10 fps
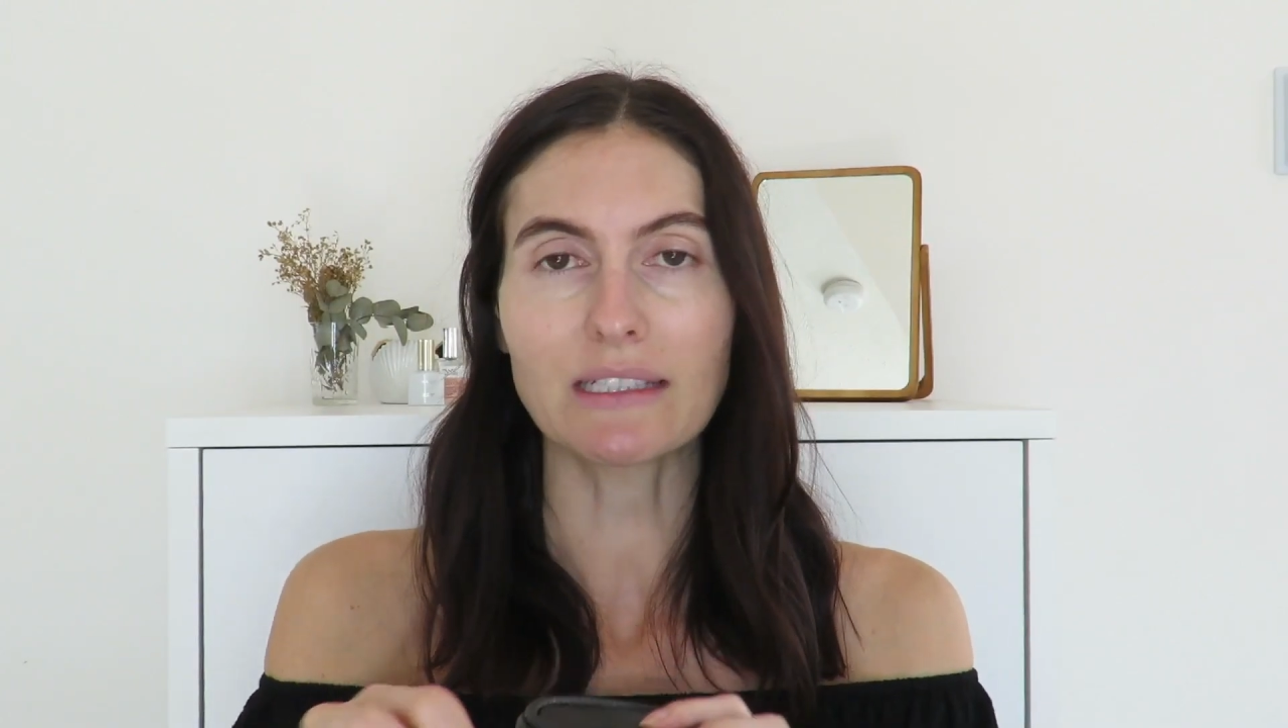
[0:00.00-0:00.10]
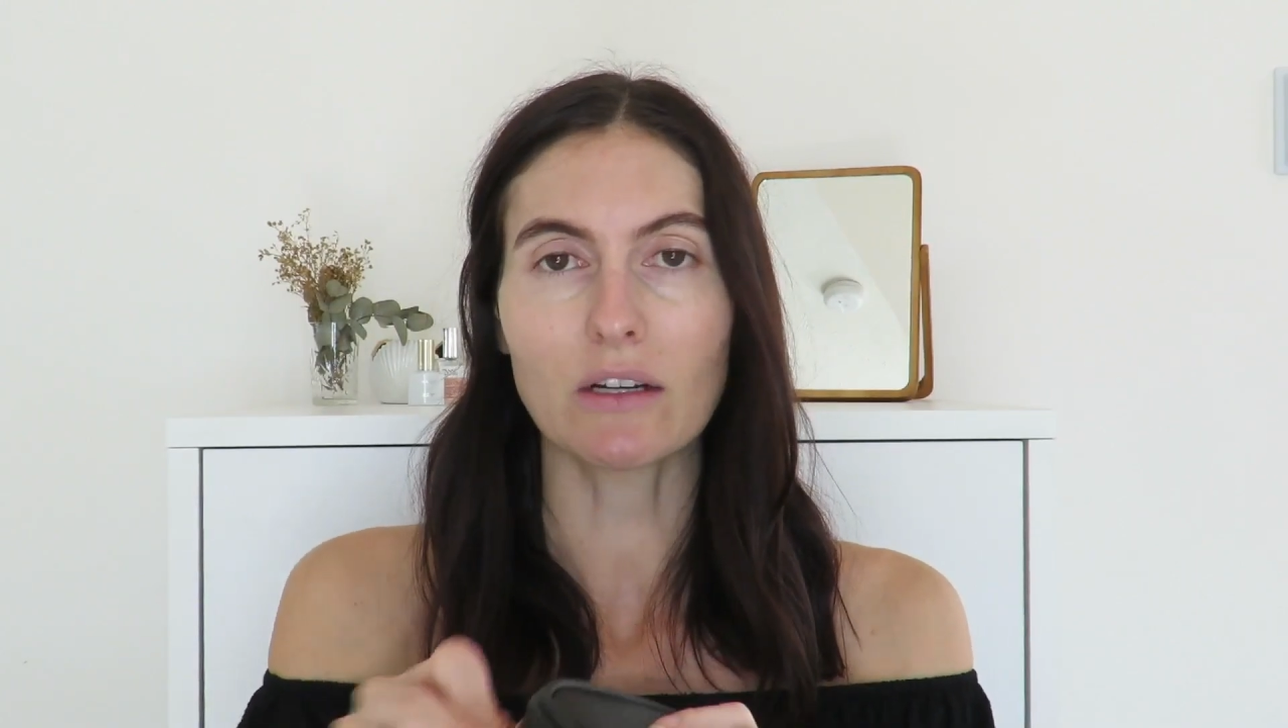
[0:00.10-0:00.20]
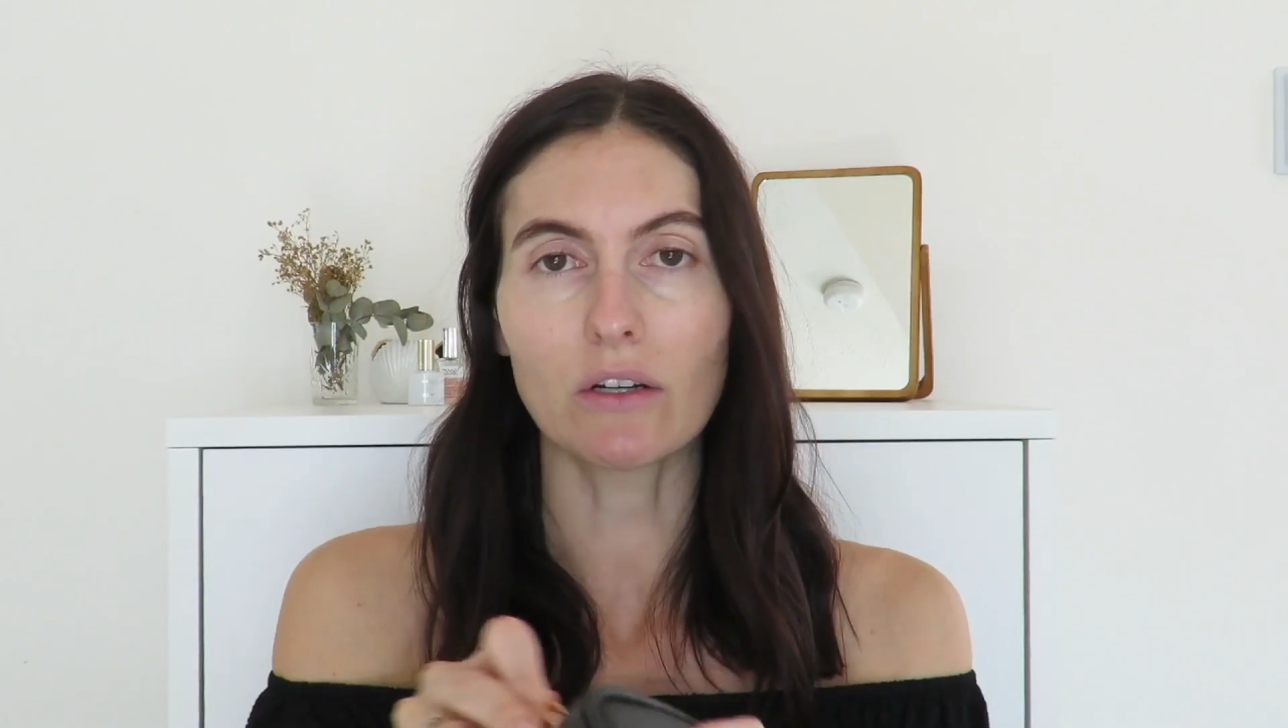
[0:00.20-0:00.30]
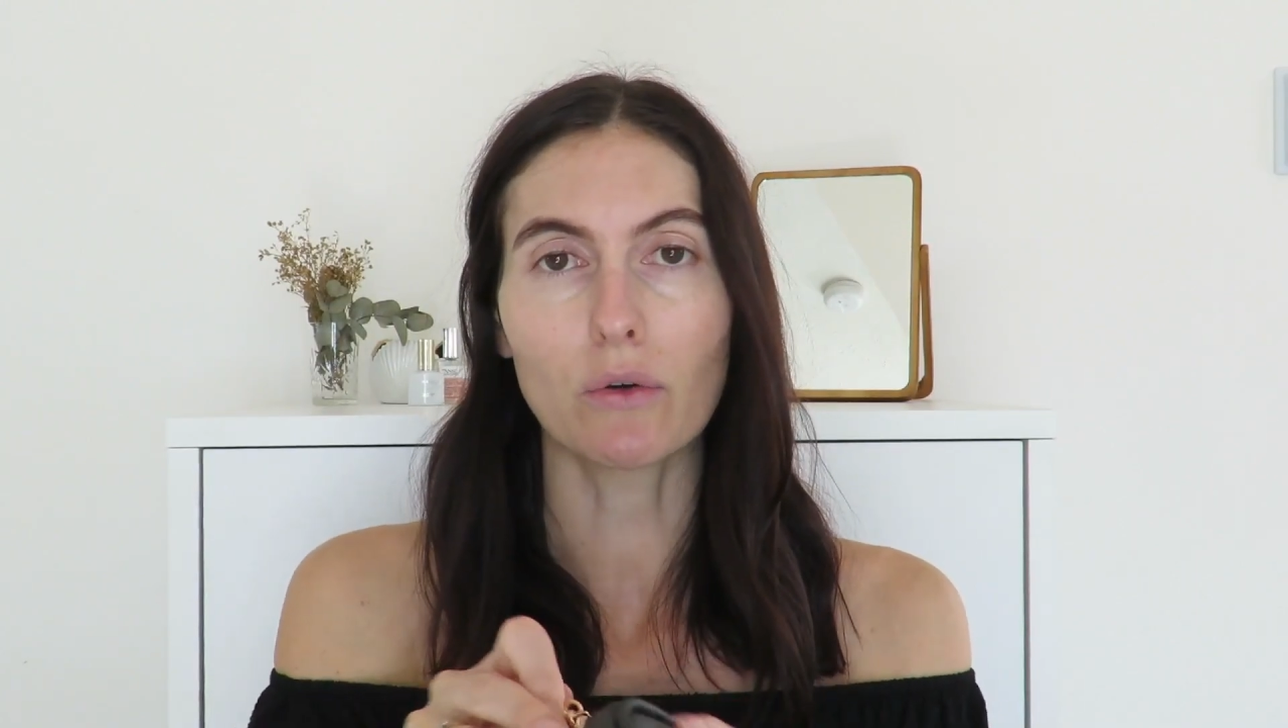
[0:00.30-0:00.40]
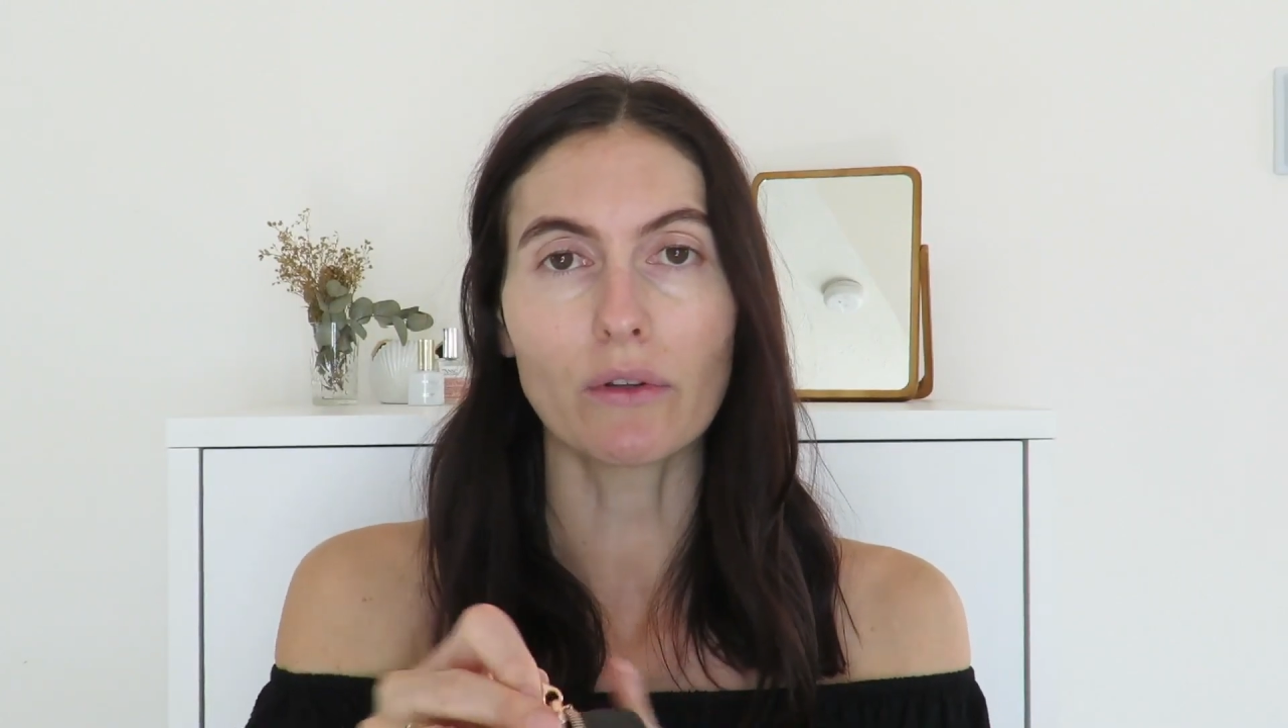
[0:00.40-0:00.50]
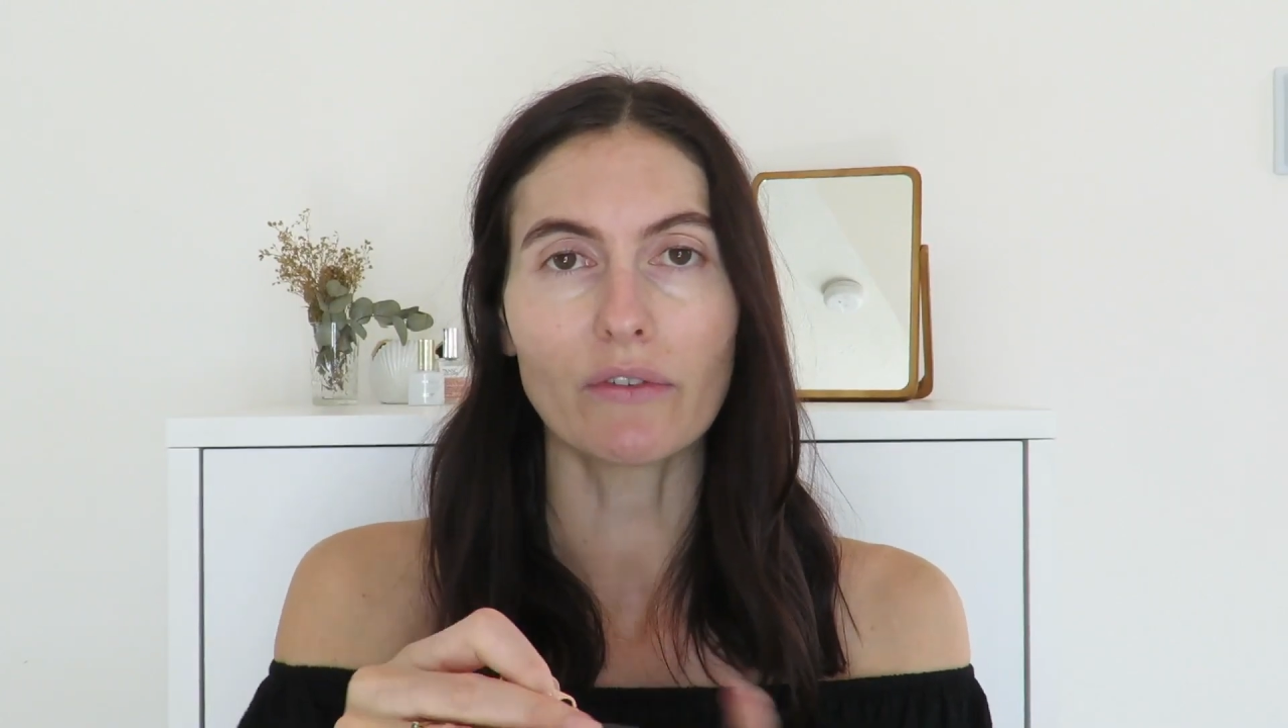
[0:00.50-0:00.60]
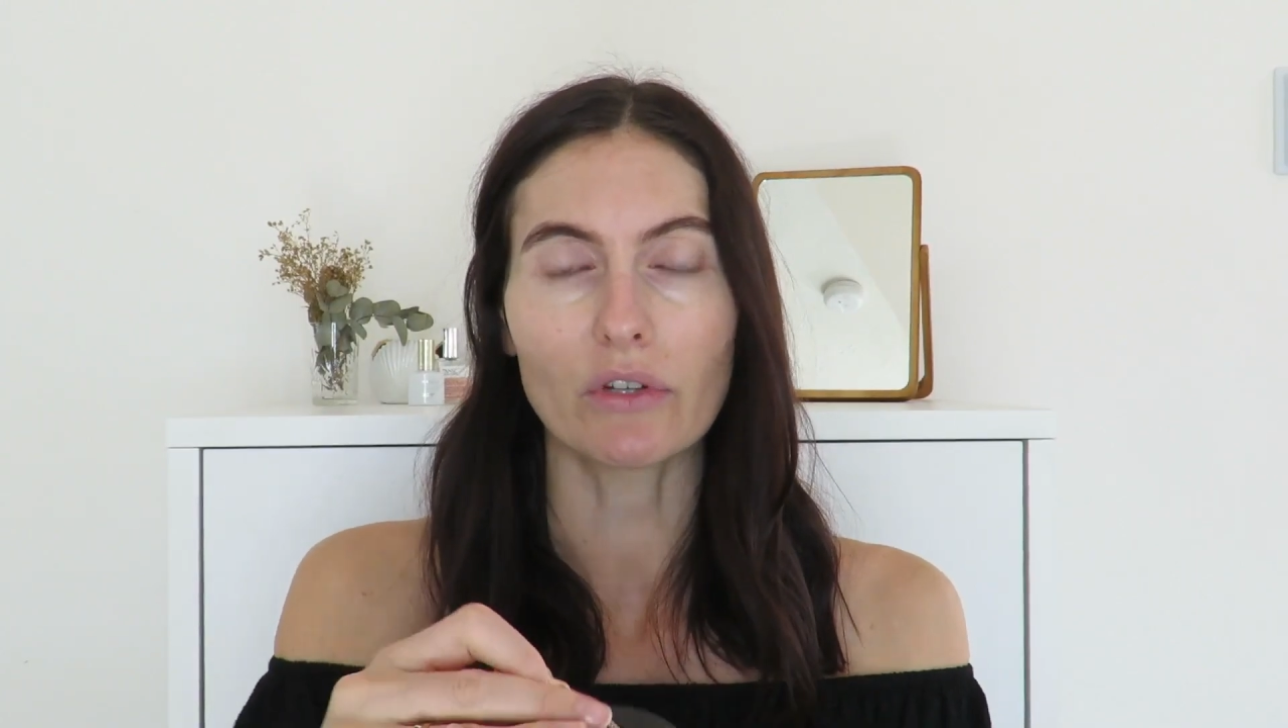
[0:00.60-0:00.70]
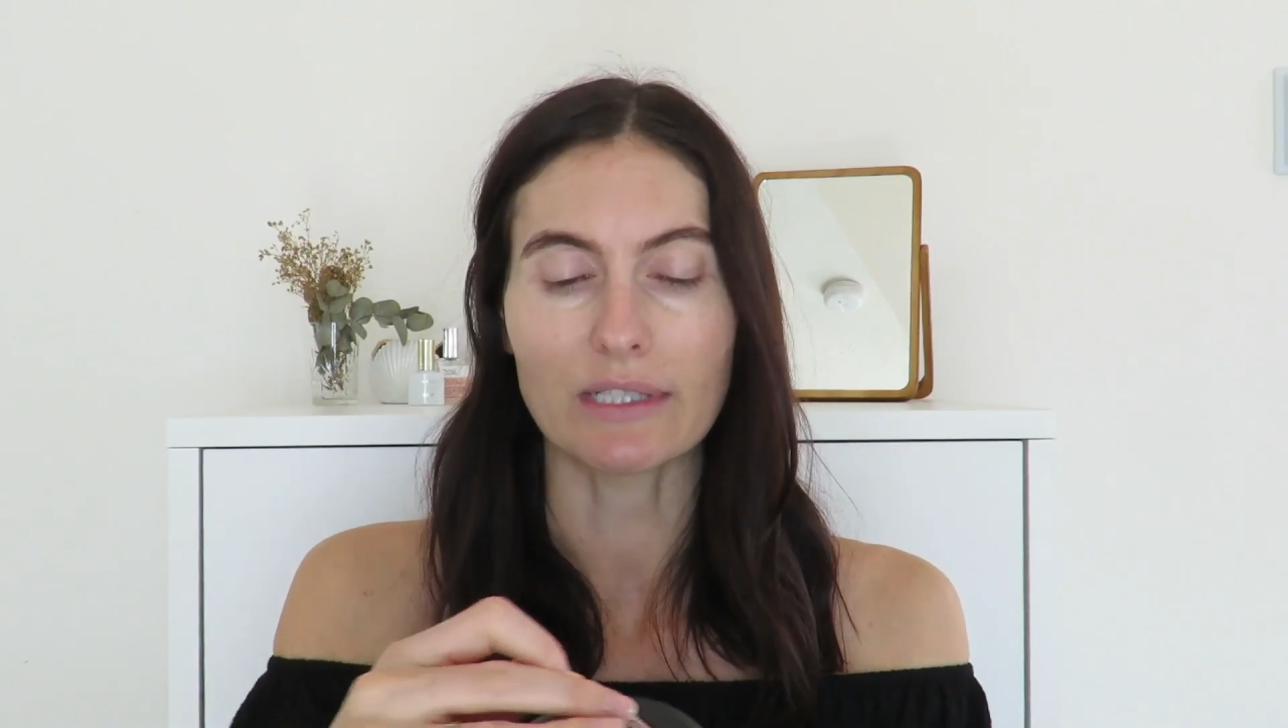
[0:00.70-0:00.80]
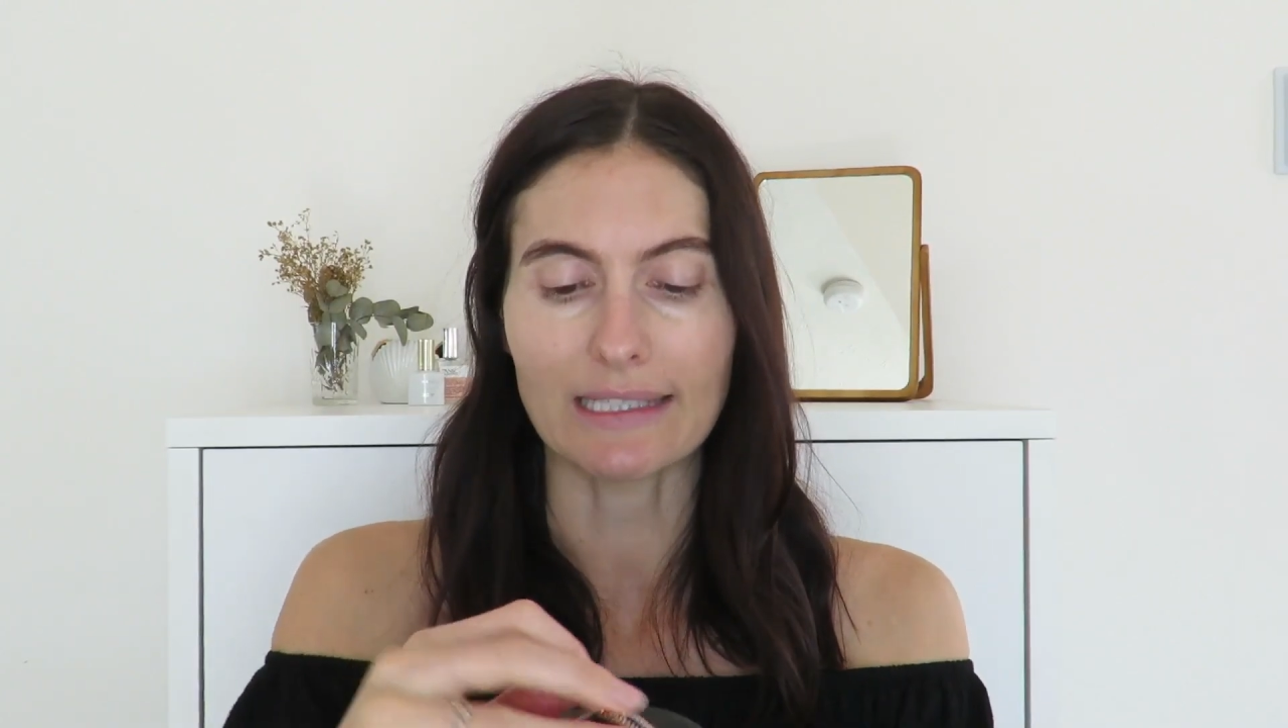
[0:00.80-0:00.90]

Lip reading: It's got all of your